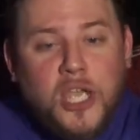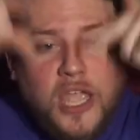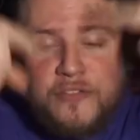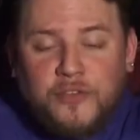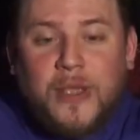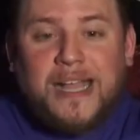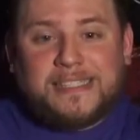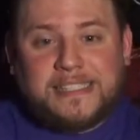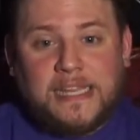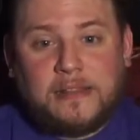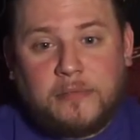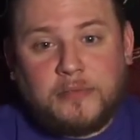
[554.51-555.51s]
if you guys
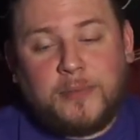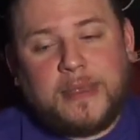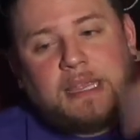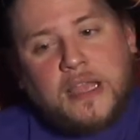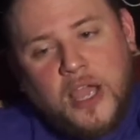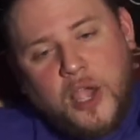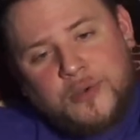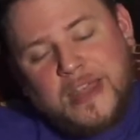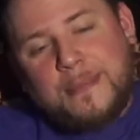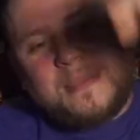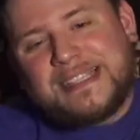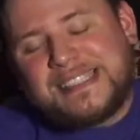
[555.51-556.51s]
send them to me. With that
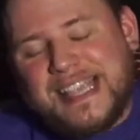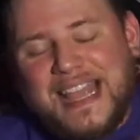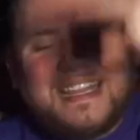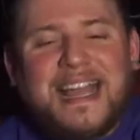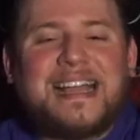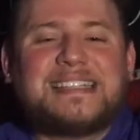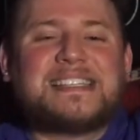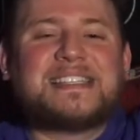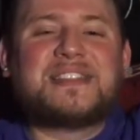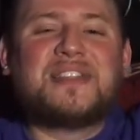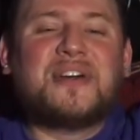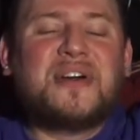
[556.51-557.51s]
being said, guys, this is
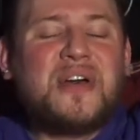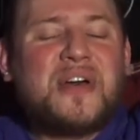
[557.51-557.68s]
the